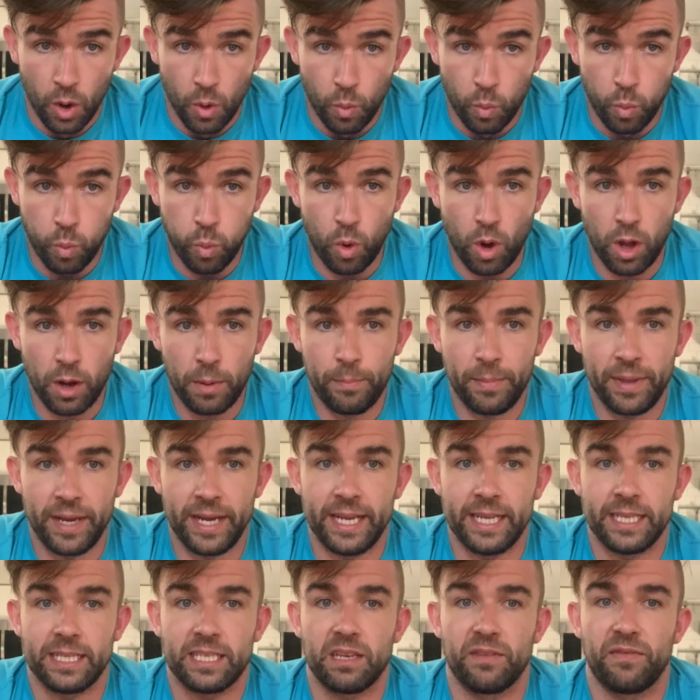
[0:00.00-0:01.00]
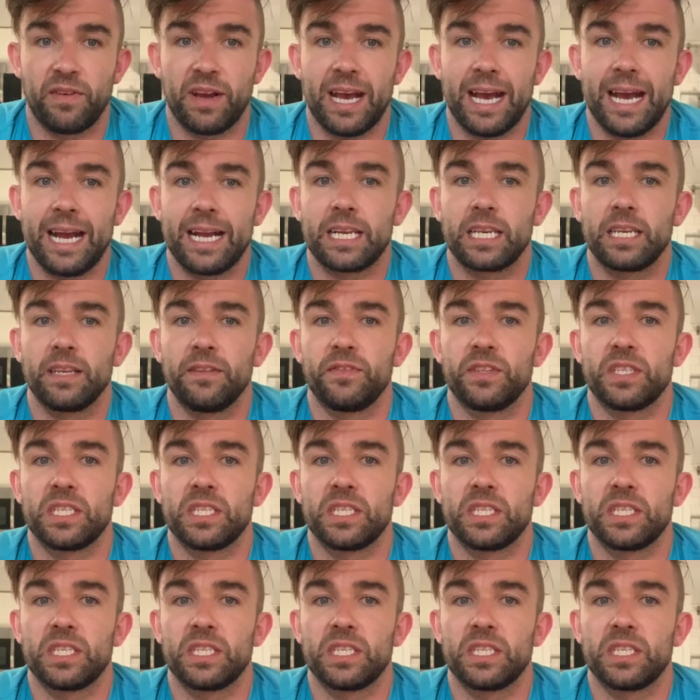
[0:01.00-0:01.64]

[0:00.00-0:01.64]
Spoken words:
1 minute of active